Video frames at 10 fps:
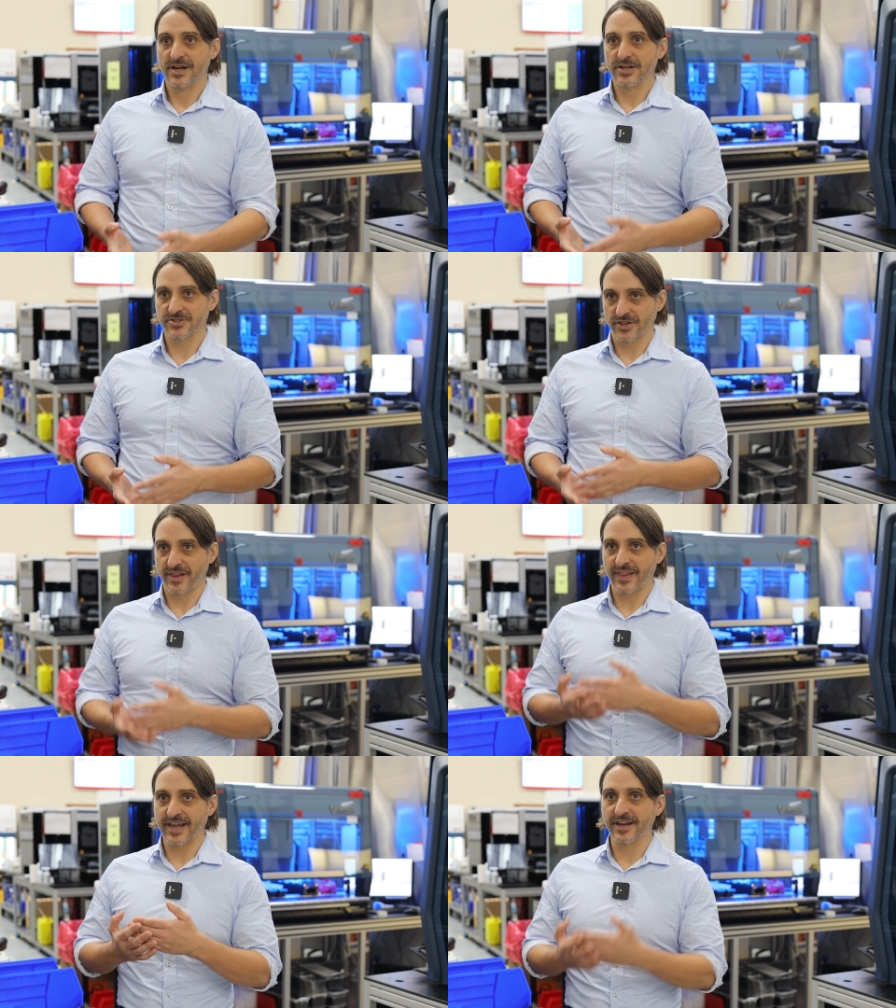and so
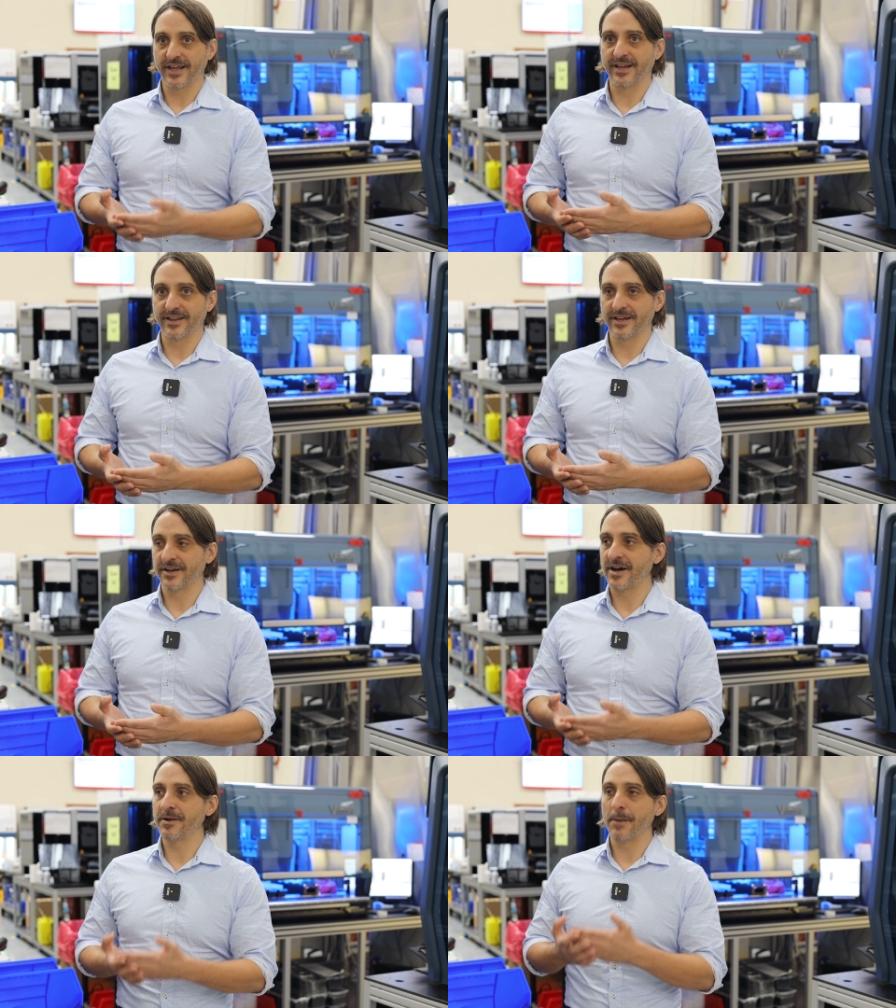that they can get
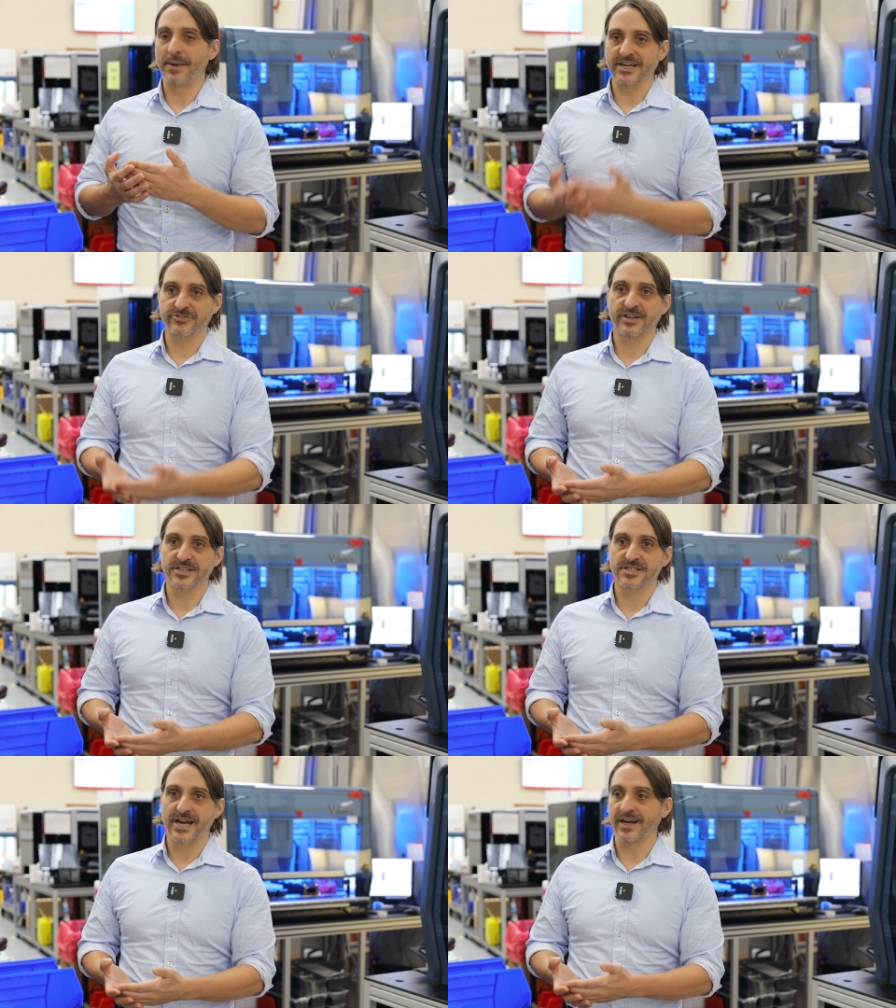a better
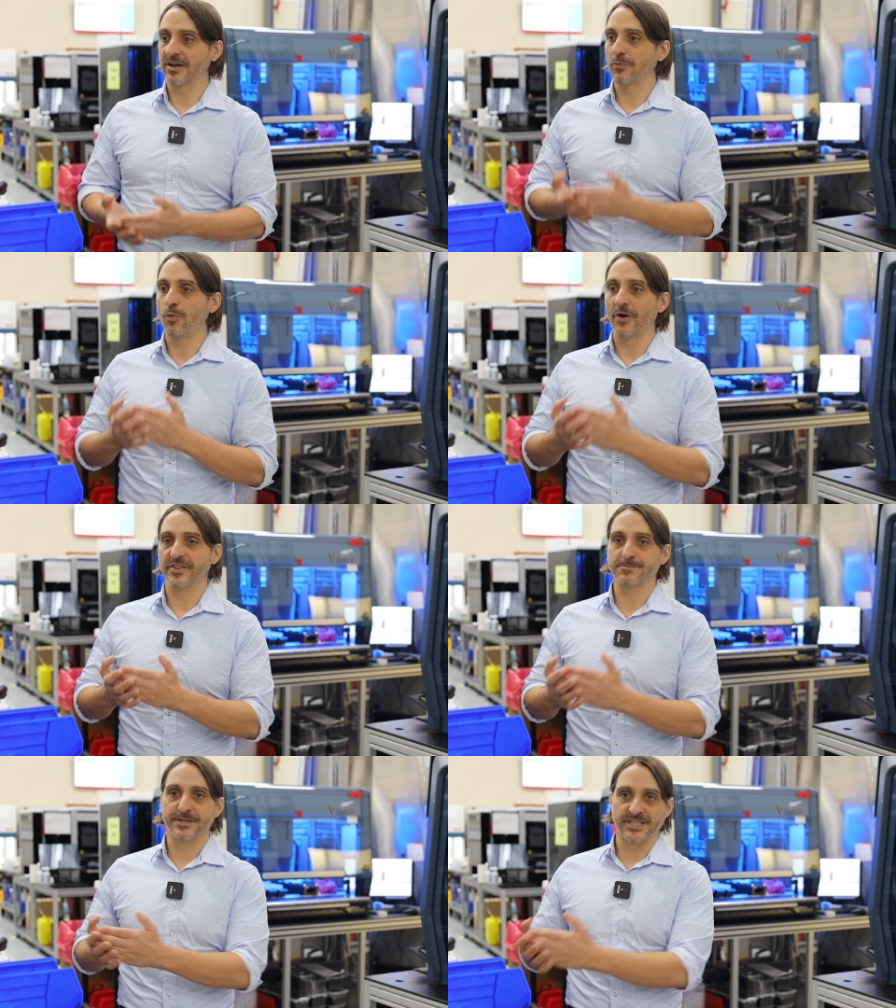understanding of
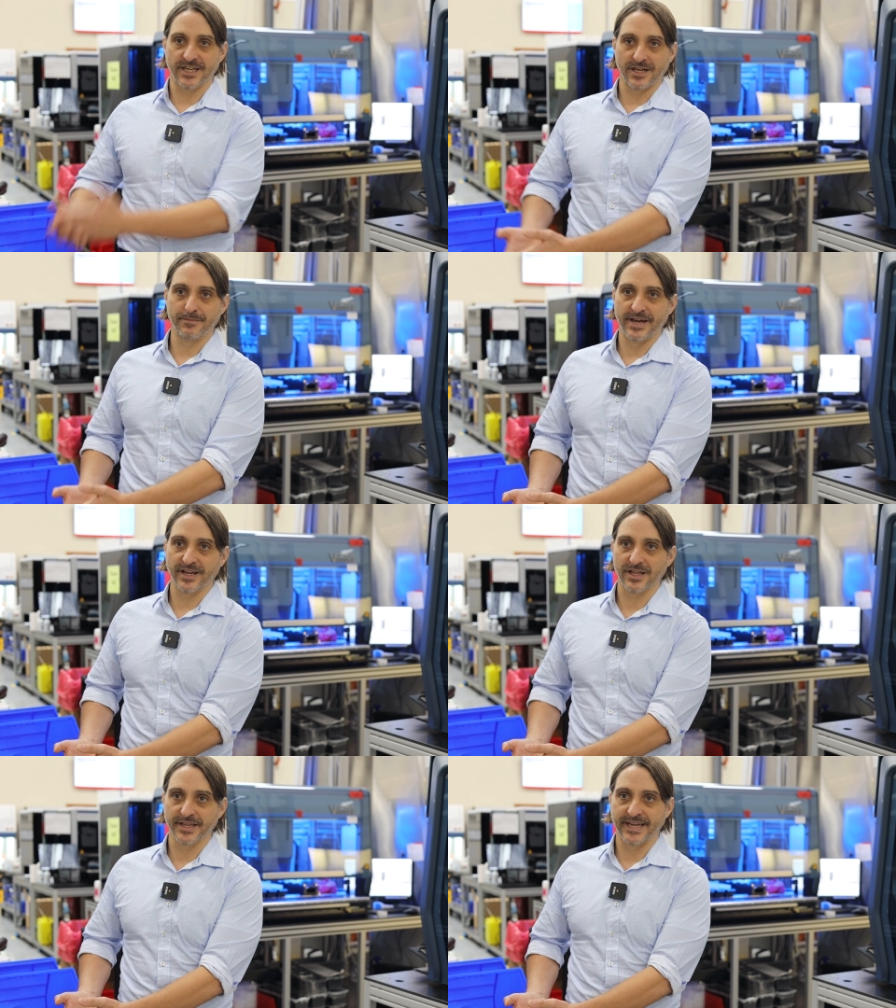what this particular
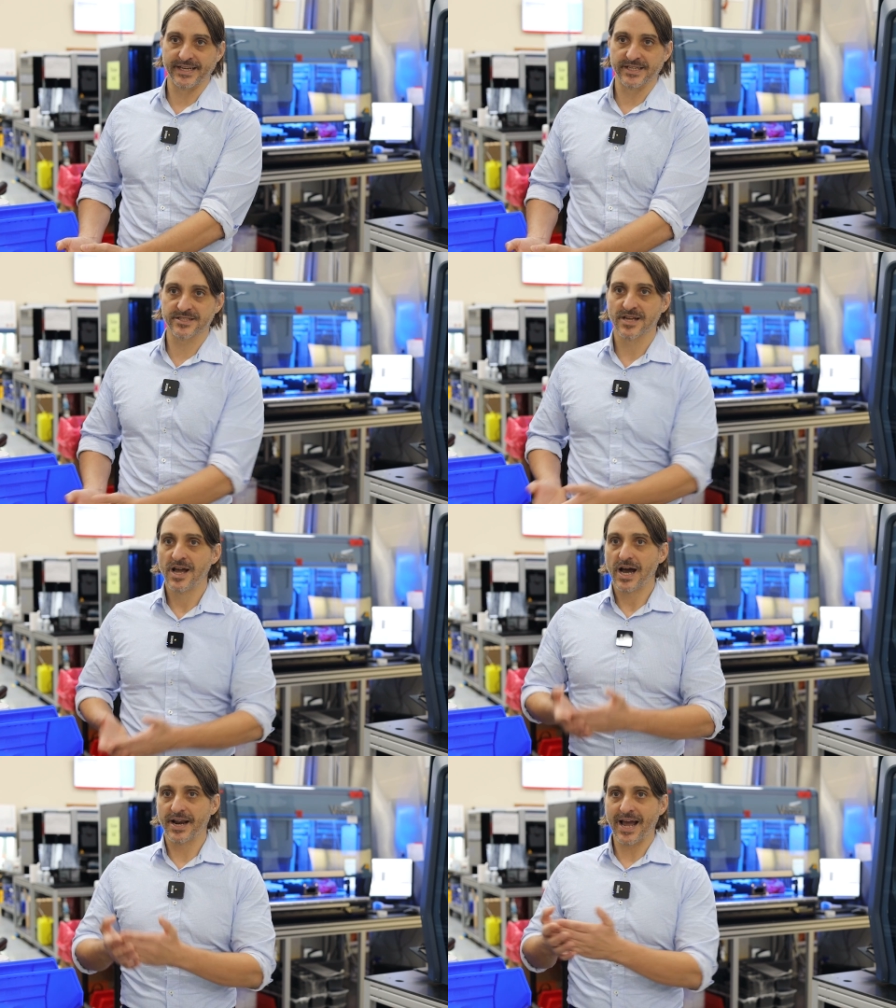medical need is
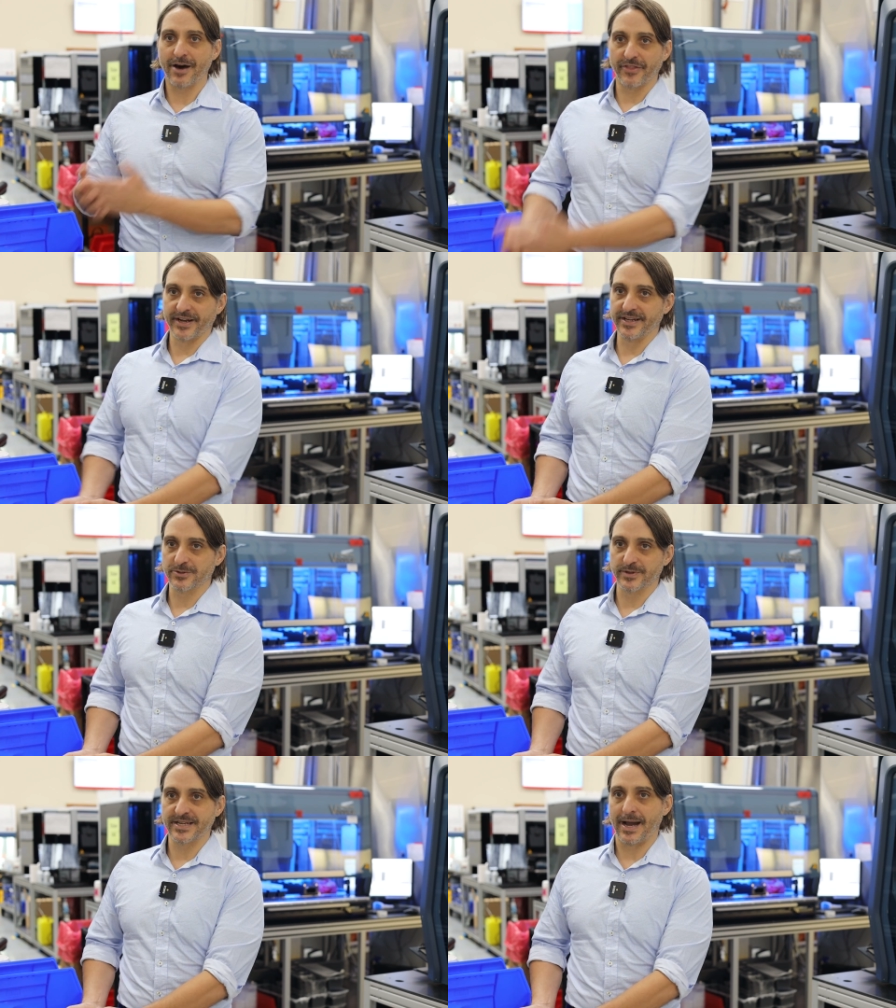and how they need
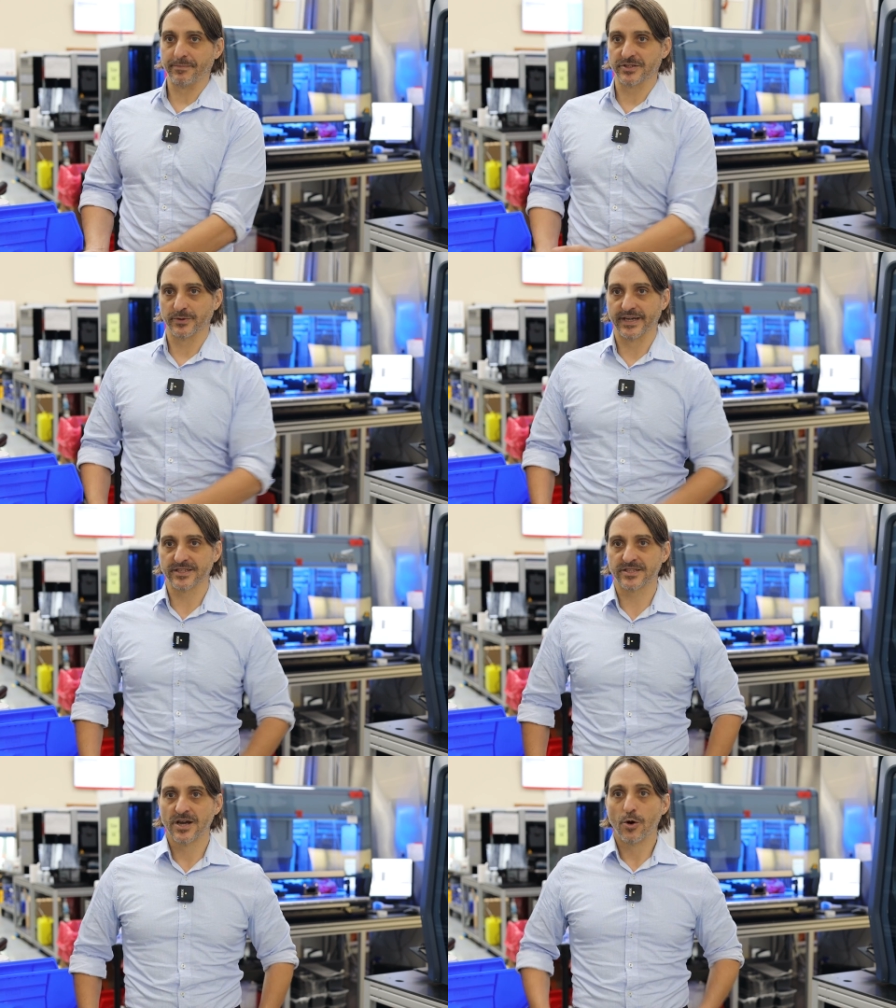to adapt to
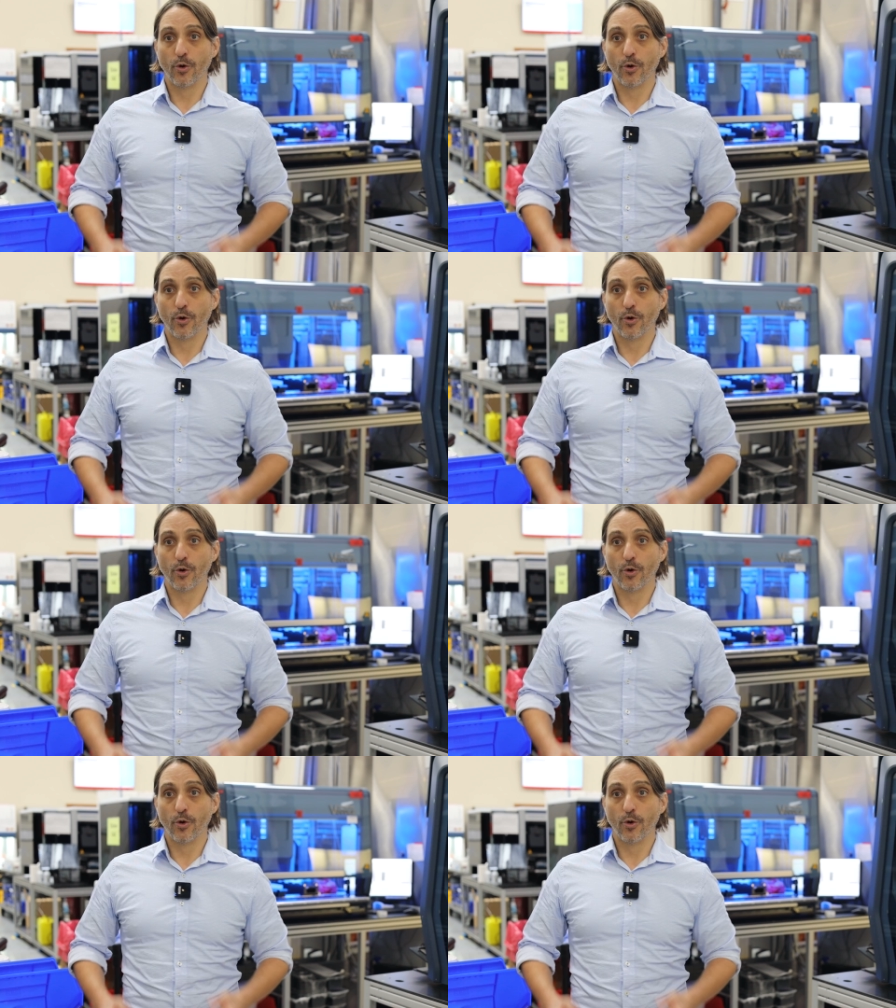it,